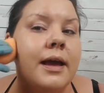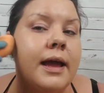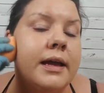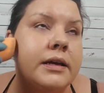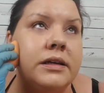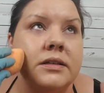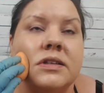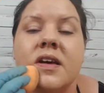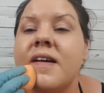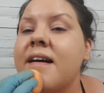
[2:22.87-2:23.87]
And
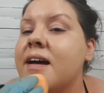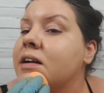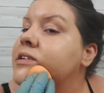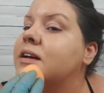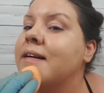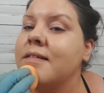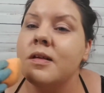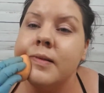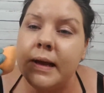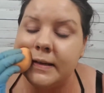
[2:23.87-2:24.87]

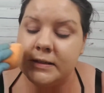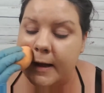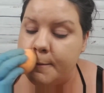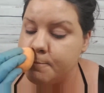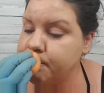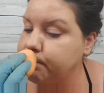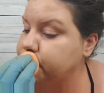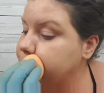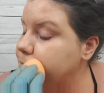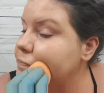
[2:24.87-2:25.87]
like I said,
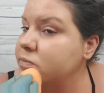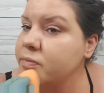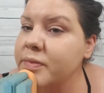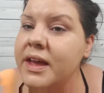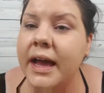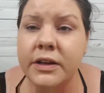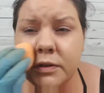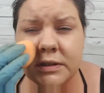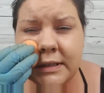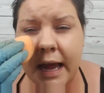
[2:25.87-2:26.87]
I
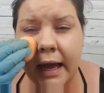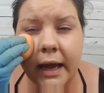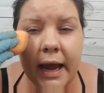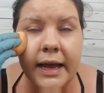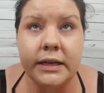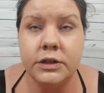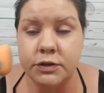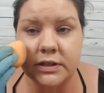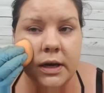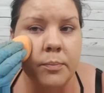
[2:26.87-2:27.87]
didn't
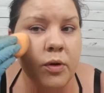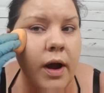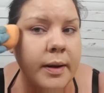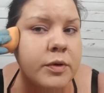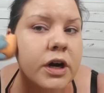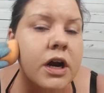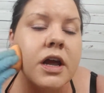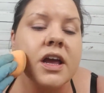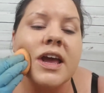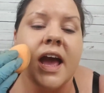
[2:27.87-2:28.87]
use a primer.
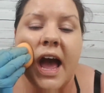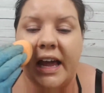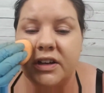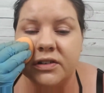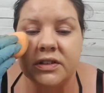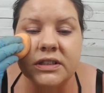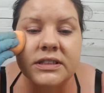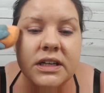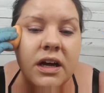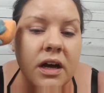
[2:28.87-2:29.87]
I
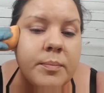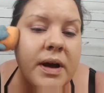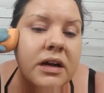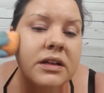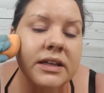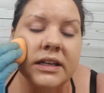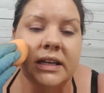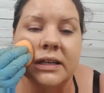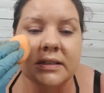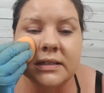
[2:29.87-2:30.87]
used a
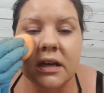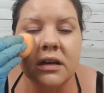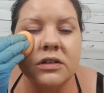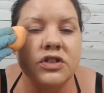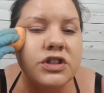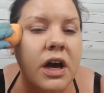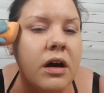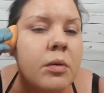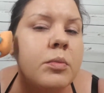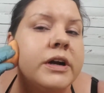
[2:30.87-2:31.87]
Clinique's
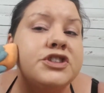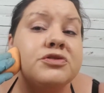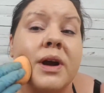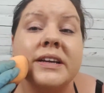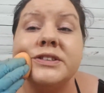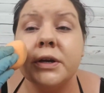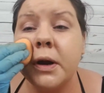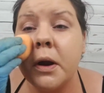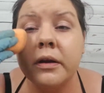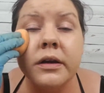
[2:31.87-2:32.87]
gel moisturizer,